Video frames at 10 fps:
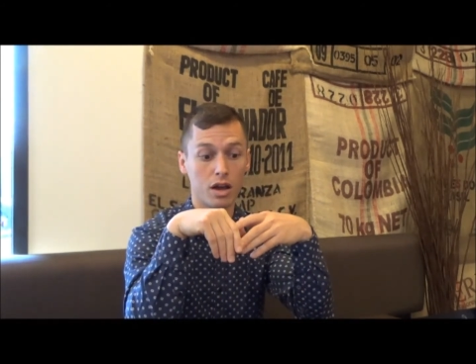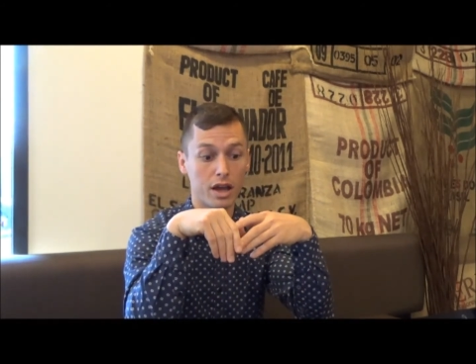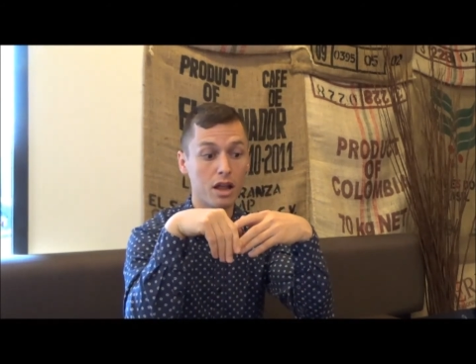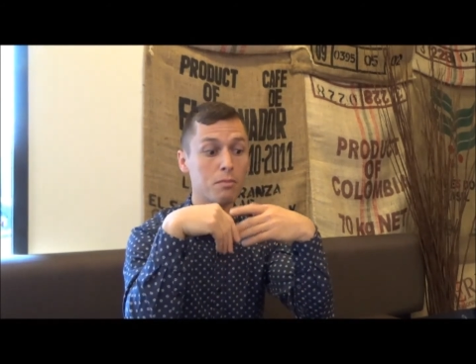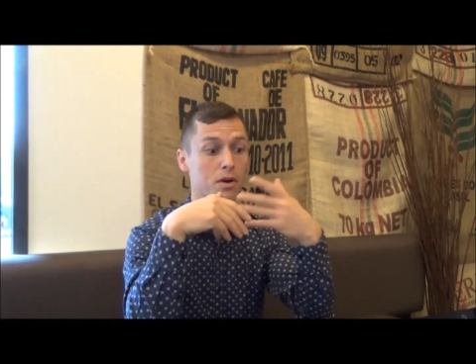
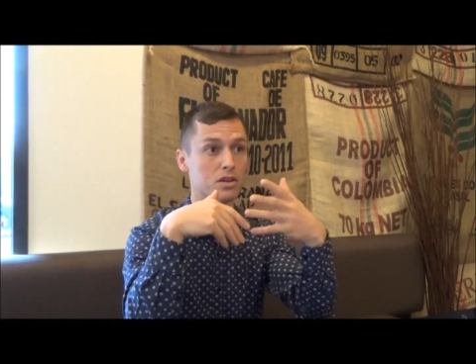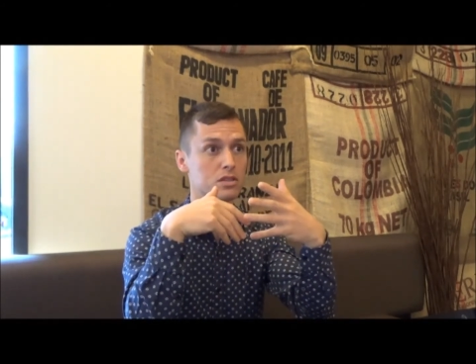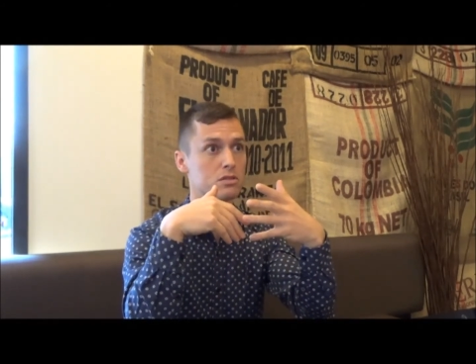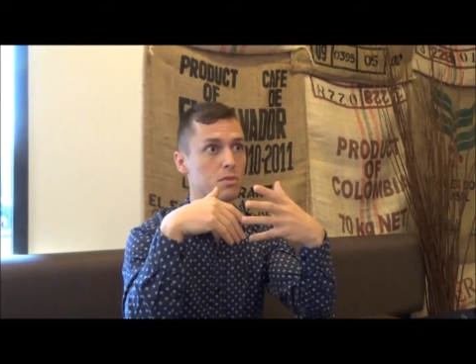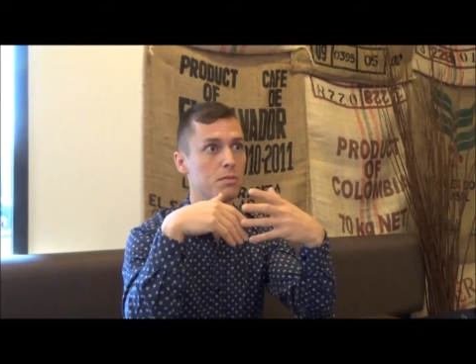help
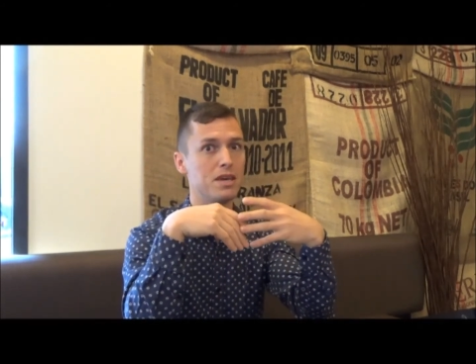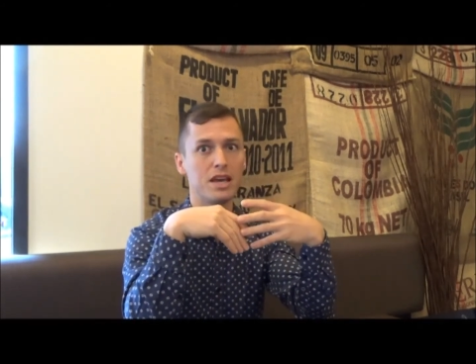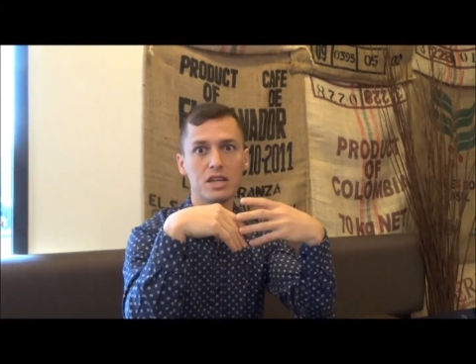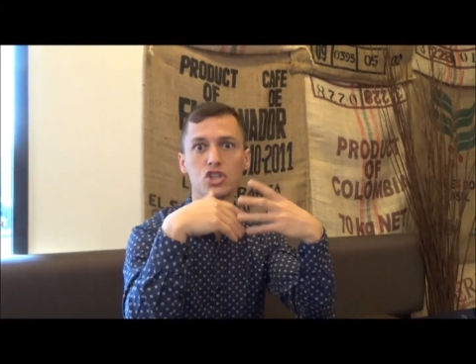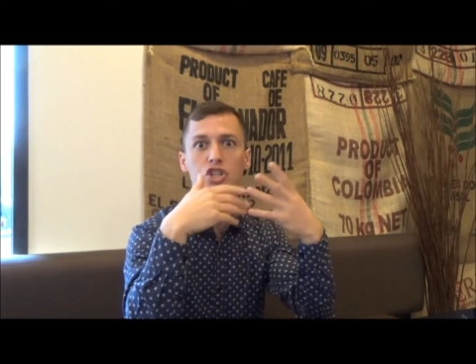us maybe
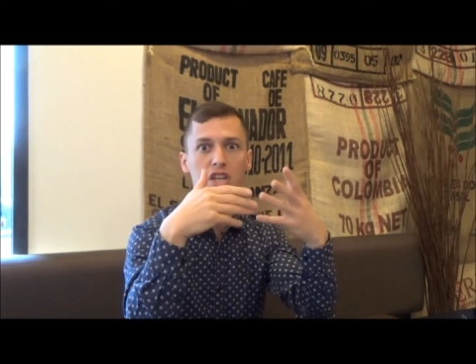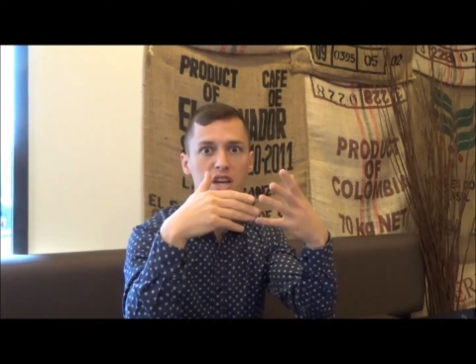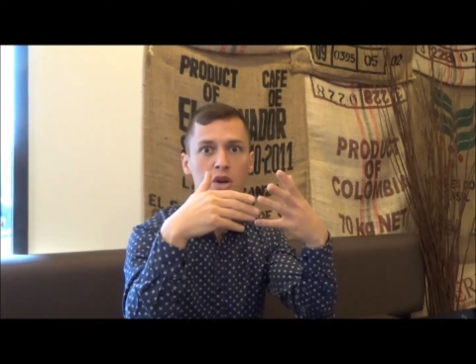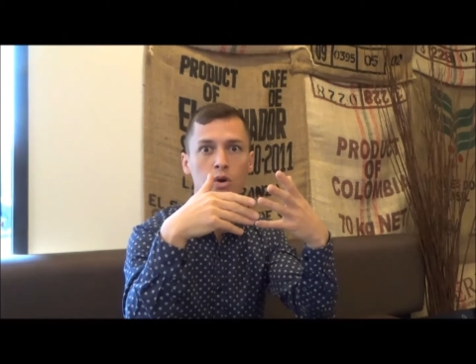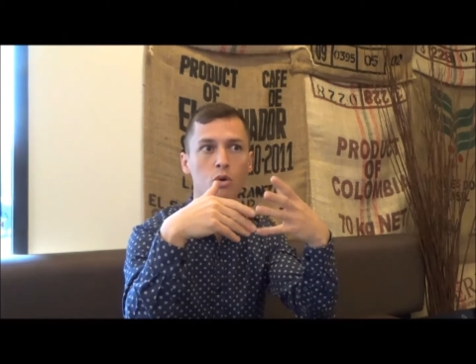
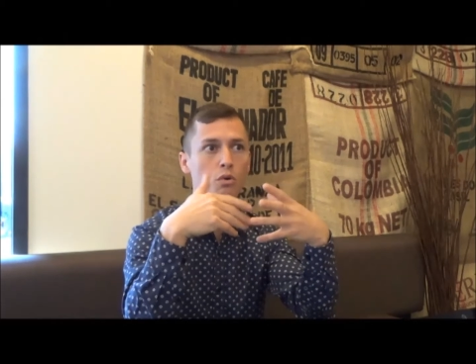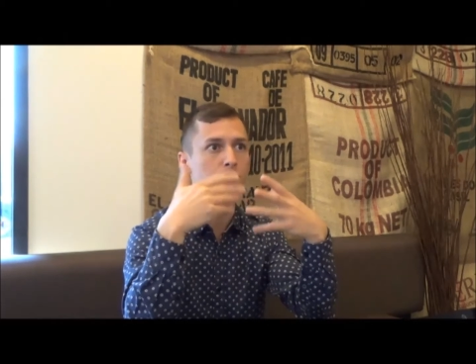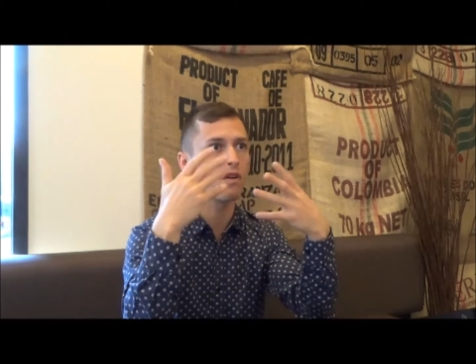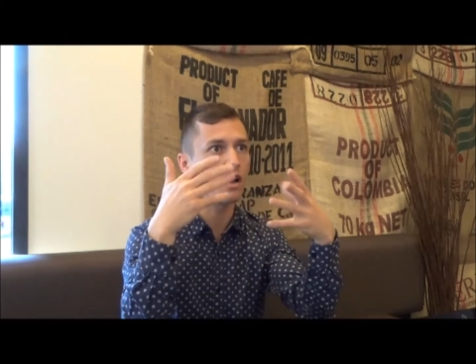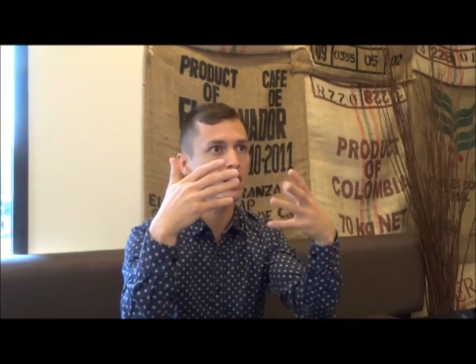engineer or
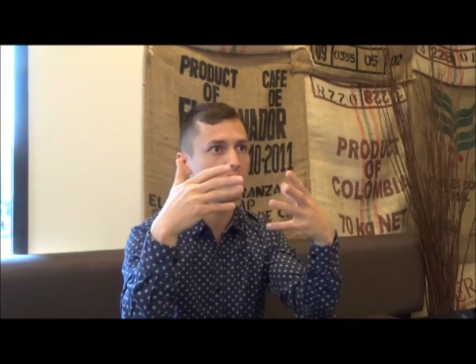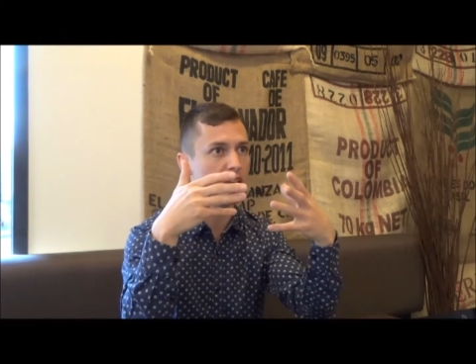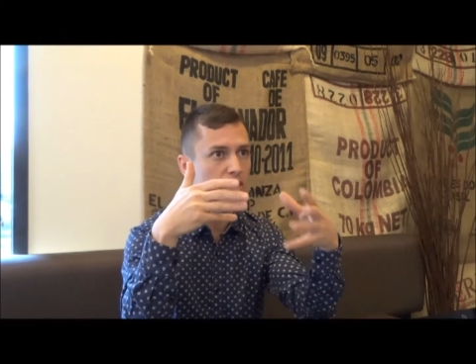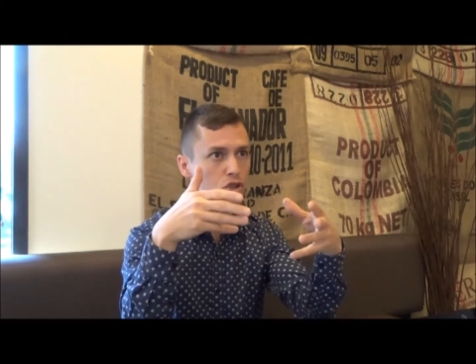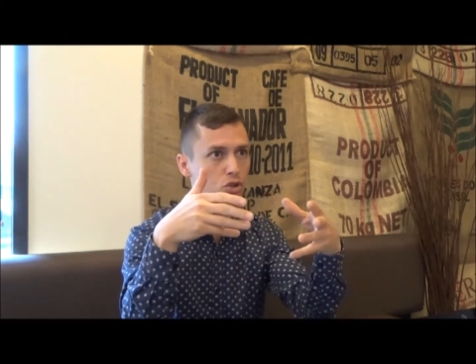find in
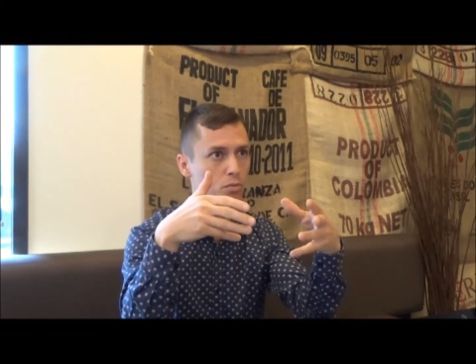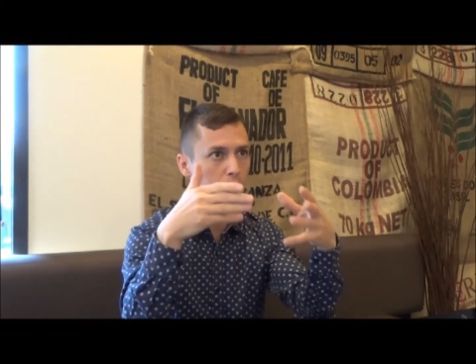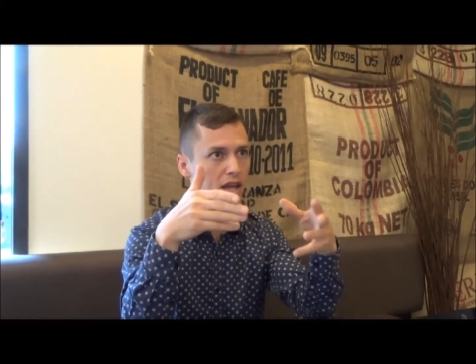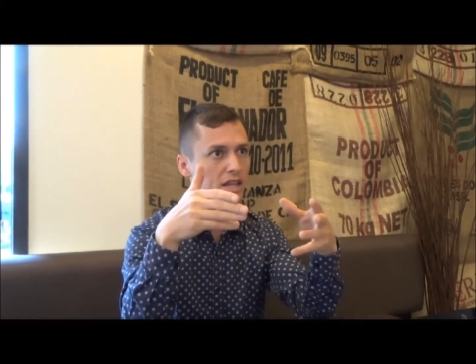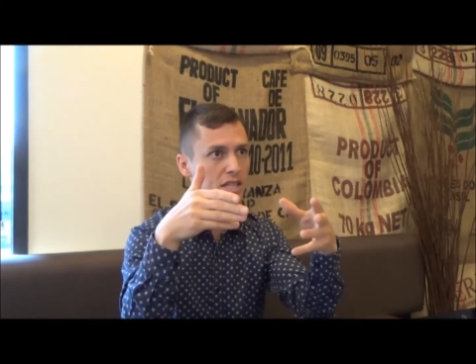nature
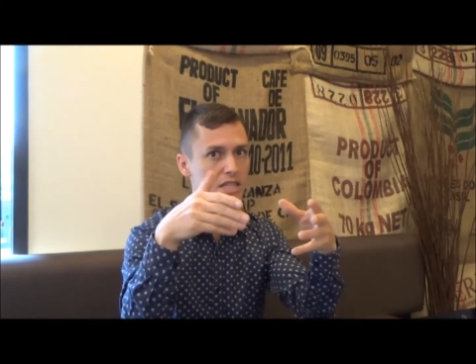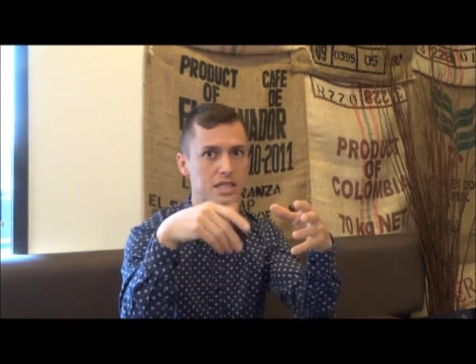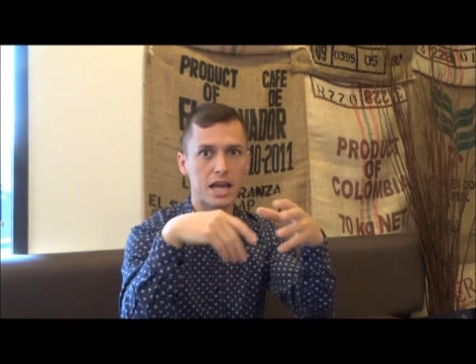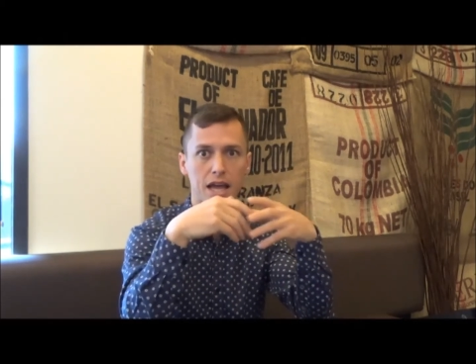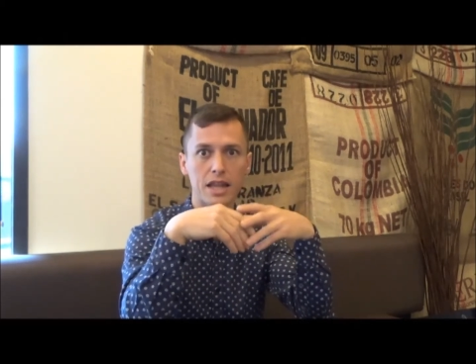plants
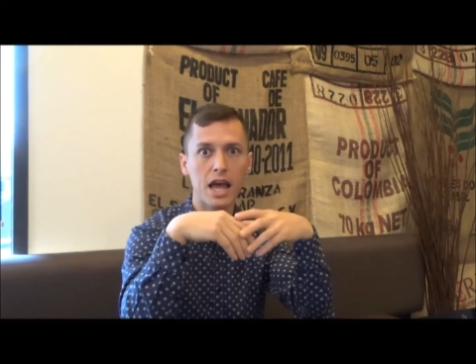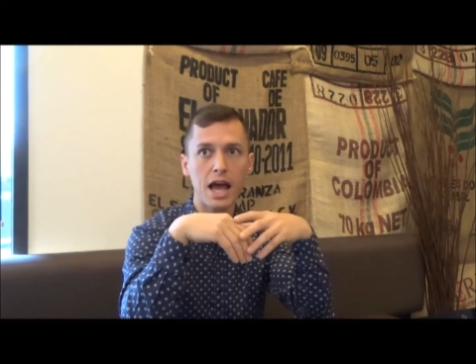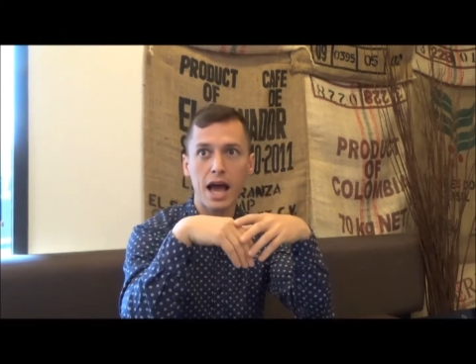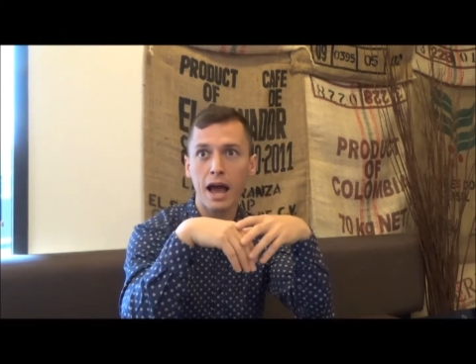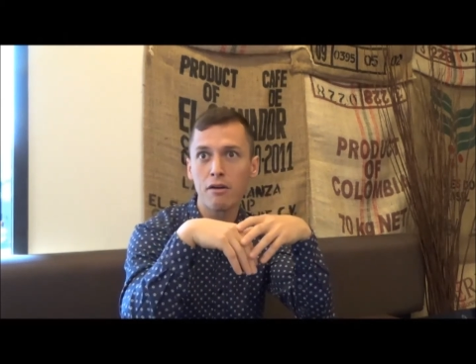that
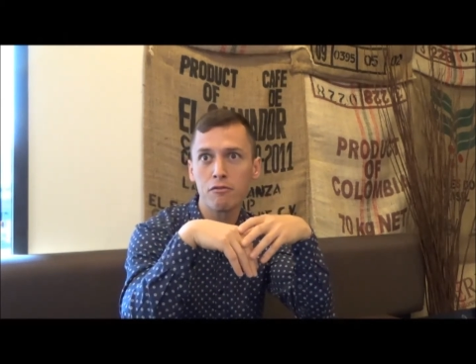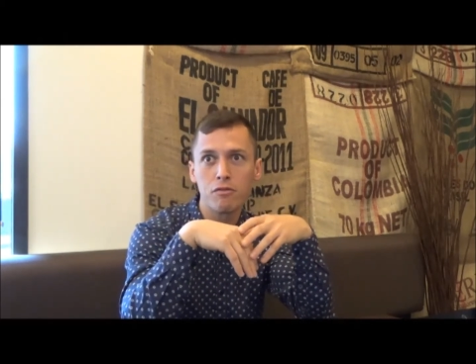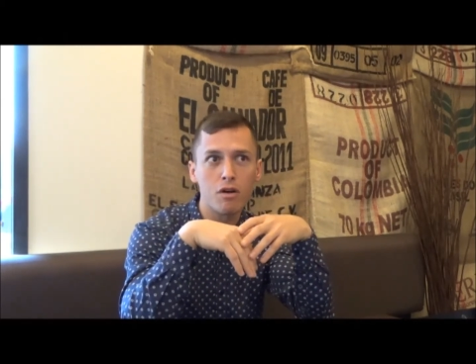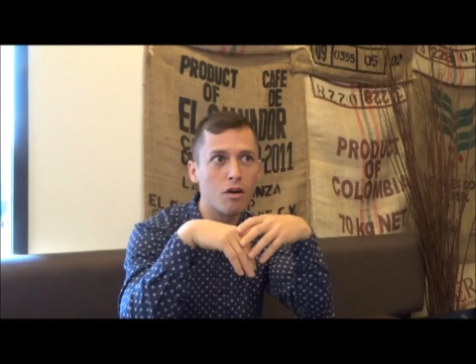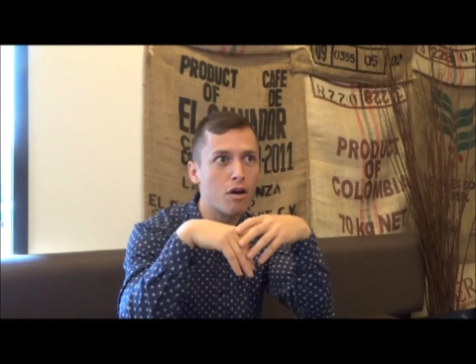have
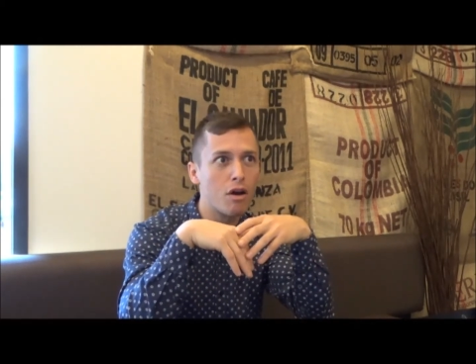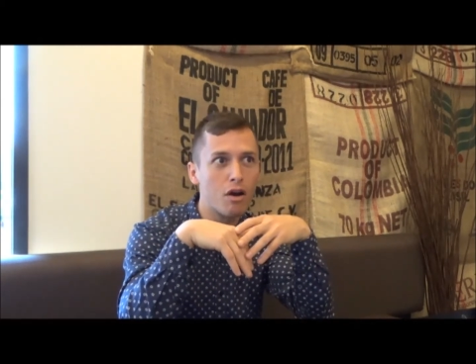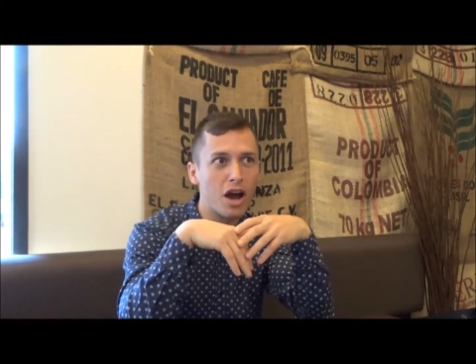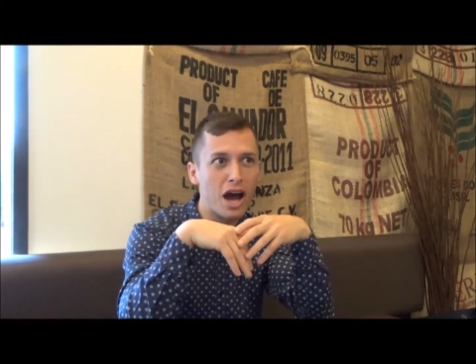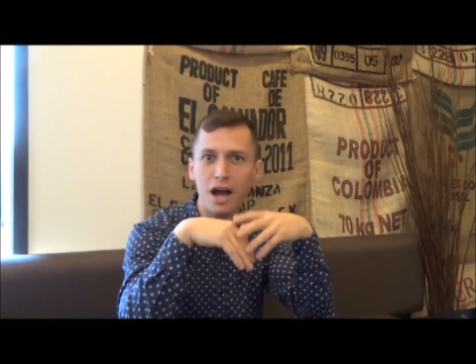
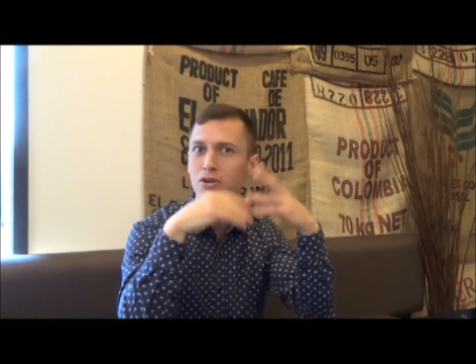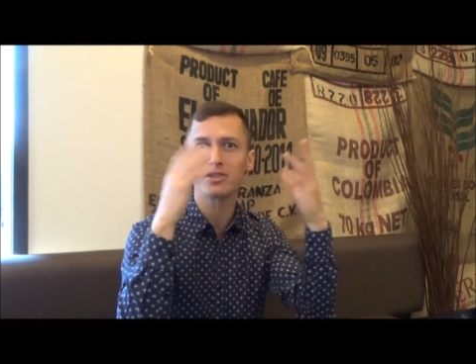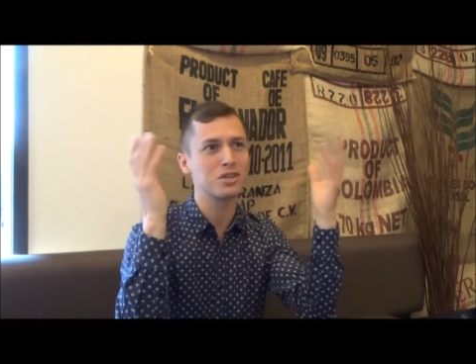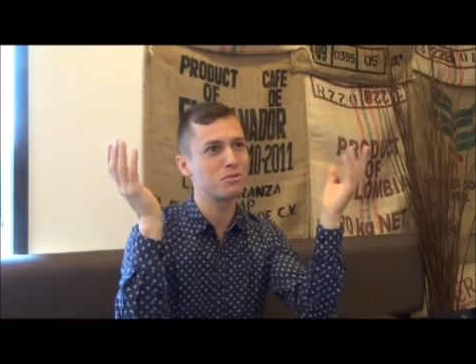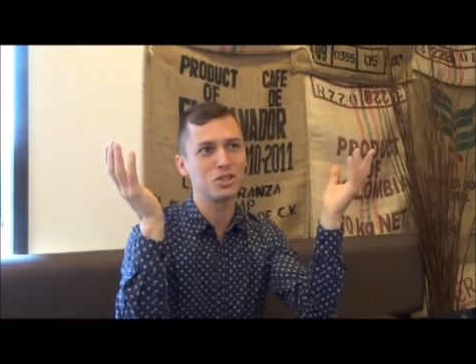higher
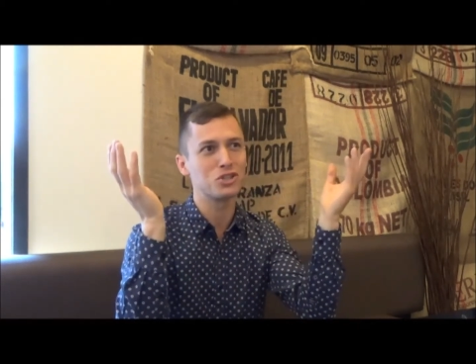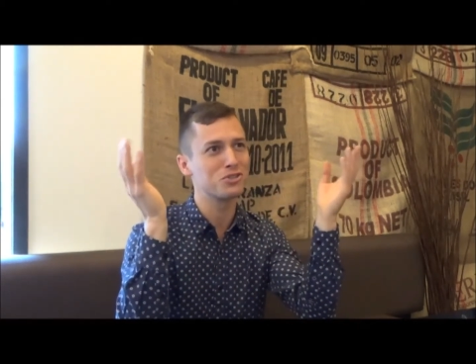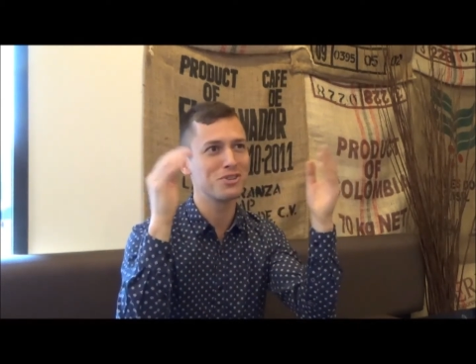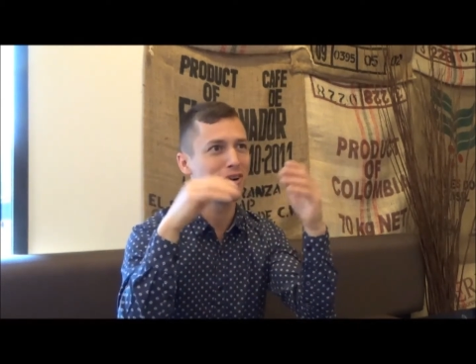secretion